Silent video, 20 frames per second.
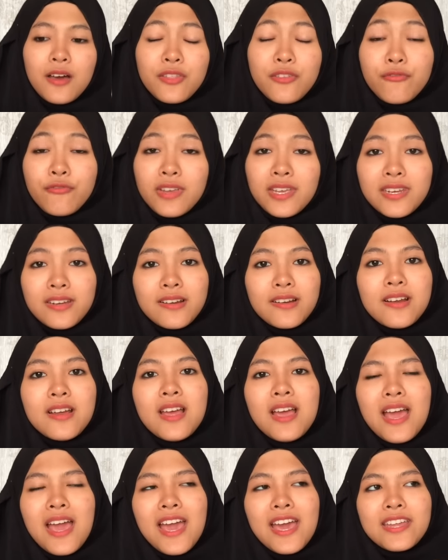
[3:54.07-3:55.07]
the reader.
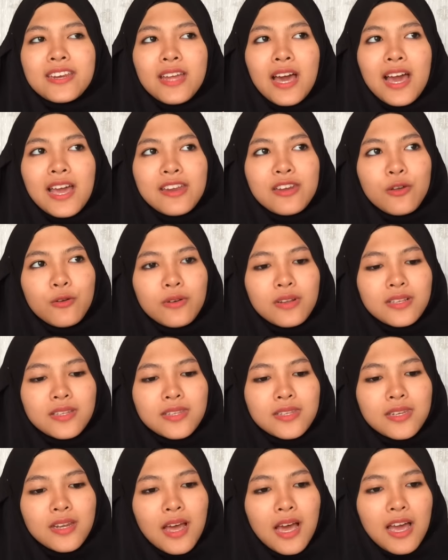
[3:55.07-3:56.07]
And I
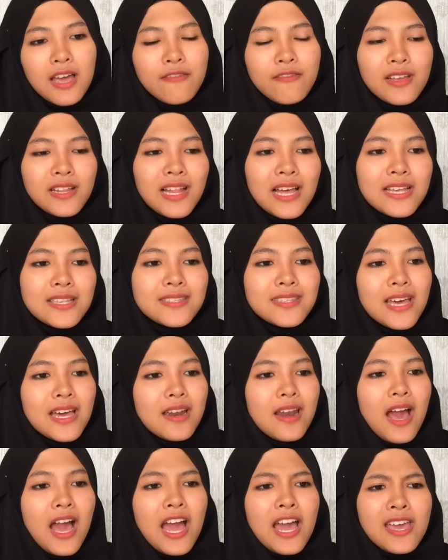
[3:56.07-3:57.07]
realized
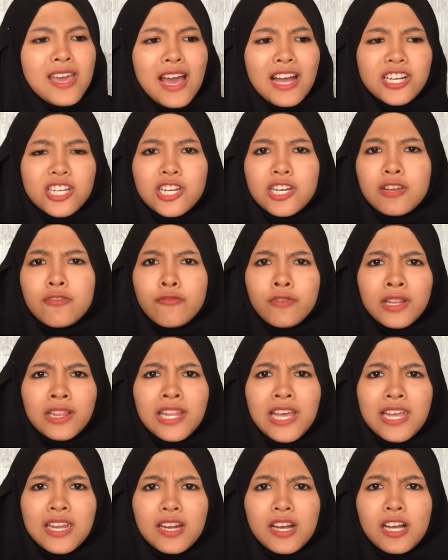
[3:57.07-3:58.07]
that I actually
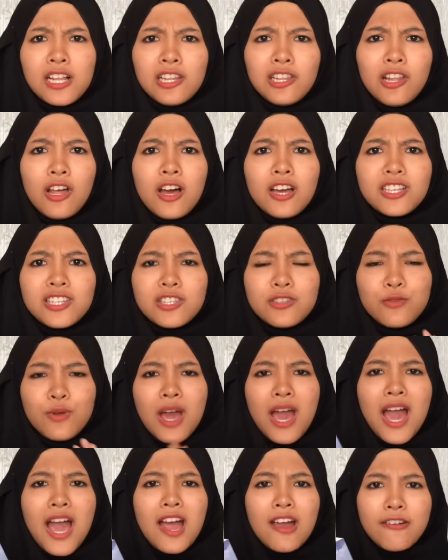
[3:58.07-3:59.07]
relate a lot to
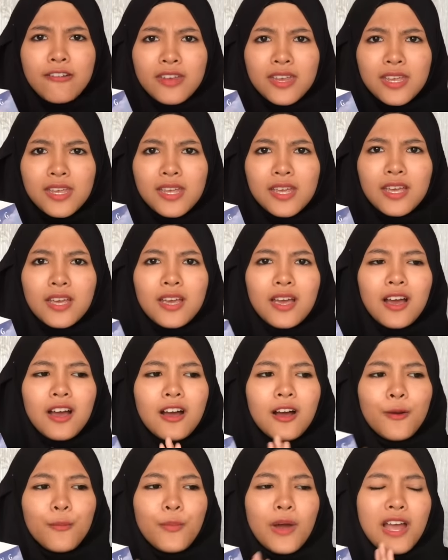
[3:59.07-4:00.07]
Harry.
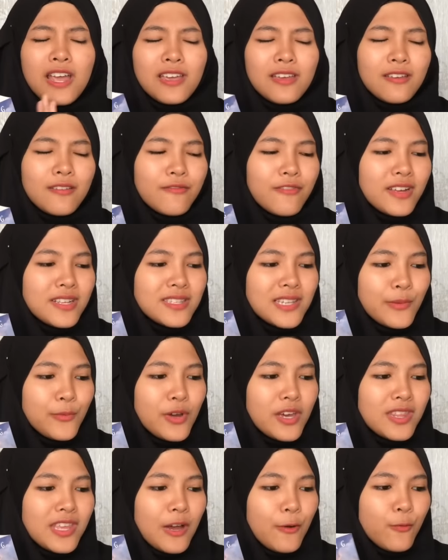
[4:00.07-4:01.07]
I read
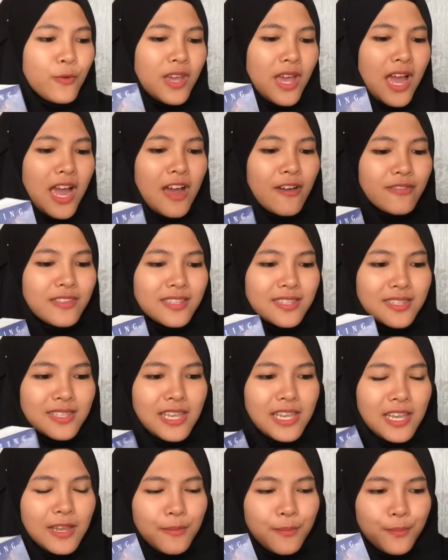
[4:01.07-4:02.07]
somewhere that we have the
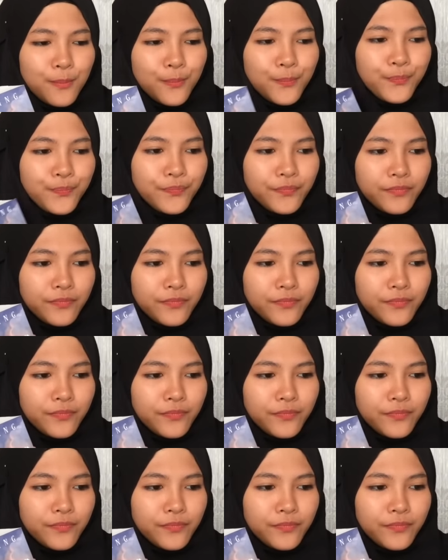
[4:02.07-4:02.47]
same